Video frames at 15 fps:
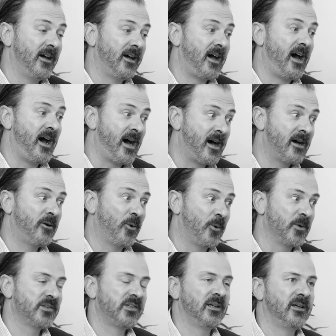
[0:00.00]
uh, are
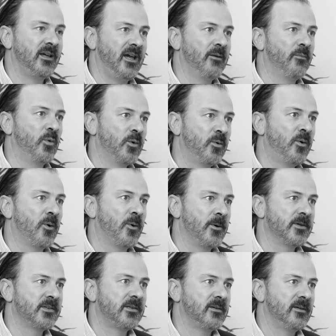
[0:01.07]
causing and will
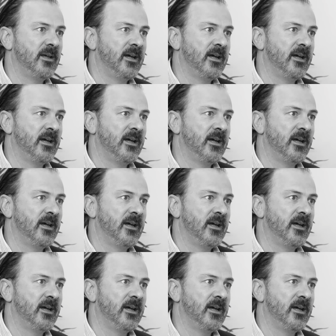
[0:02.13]
cause